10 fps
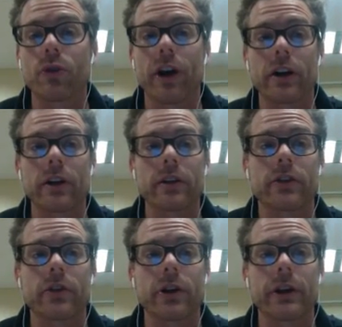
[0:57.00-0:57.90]
Doc.
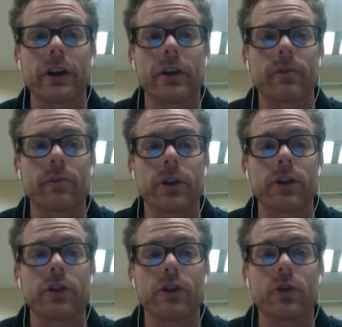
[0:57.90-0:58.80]
So I go here,
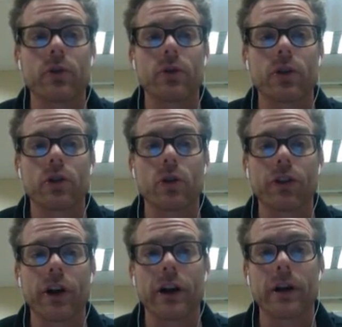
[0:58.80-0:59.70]
new Google
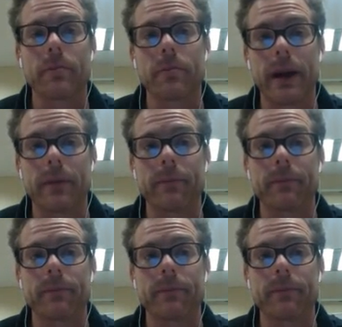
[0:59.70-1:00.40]
Doc, bam.